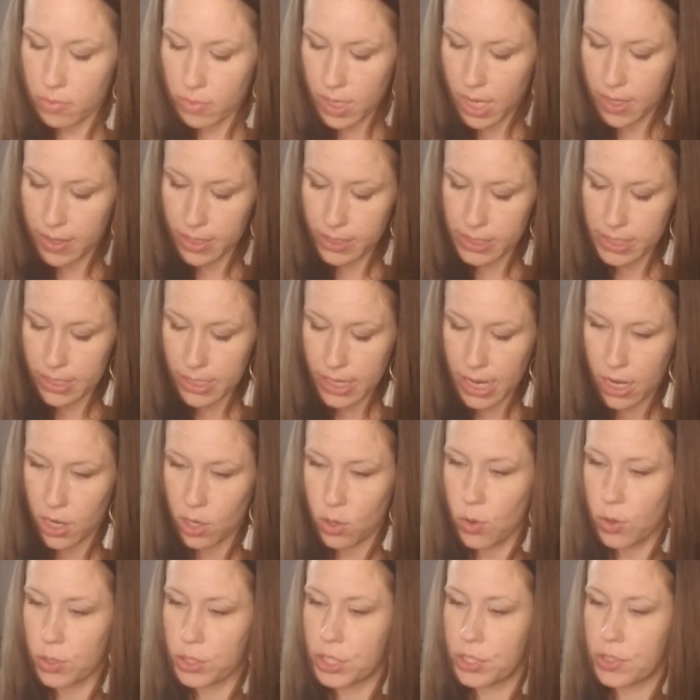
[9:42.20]
This is kind of
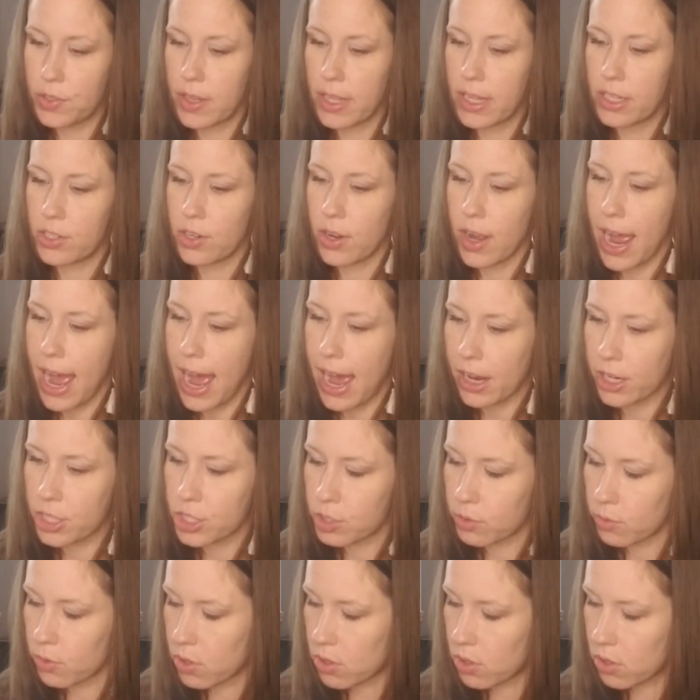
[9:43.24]
cool too. So these are
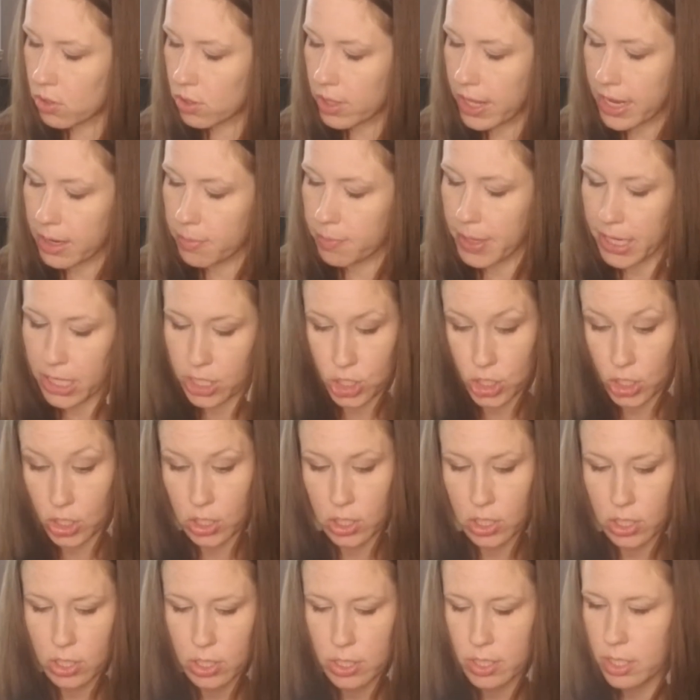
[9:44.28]
actual
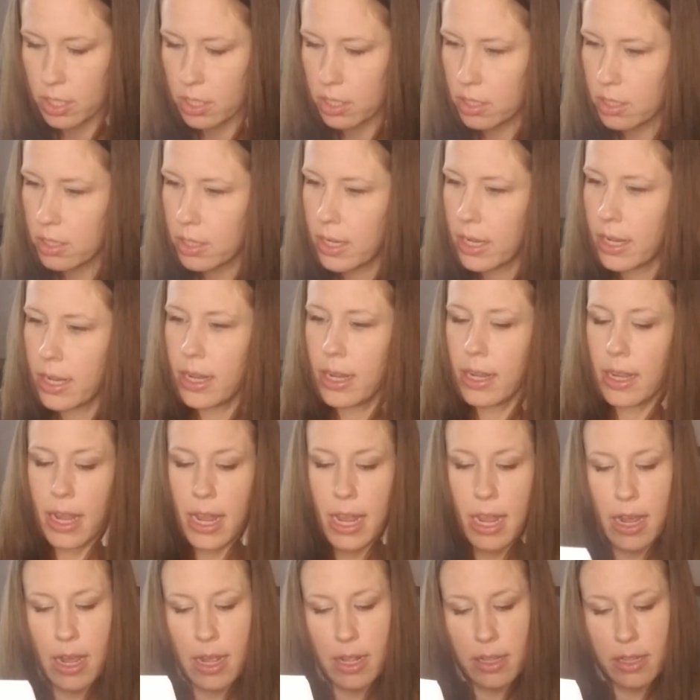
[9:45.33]
pictures,
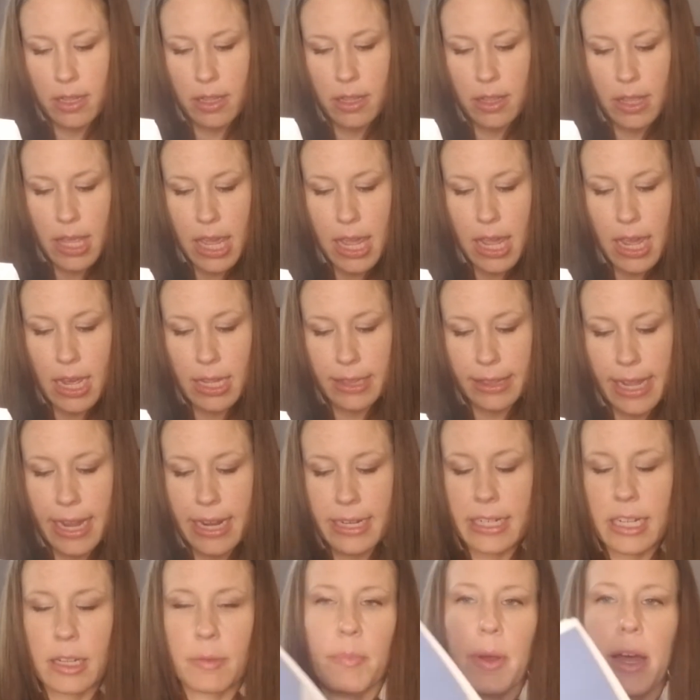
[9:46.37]
and the
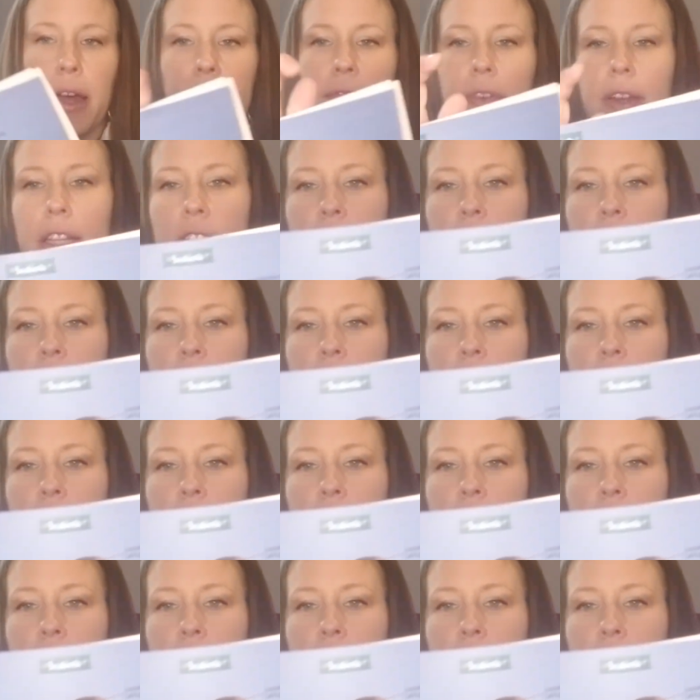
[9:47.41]
Atlantic puffin,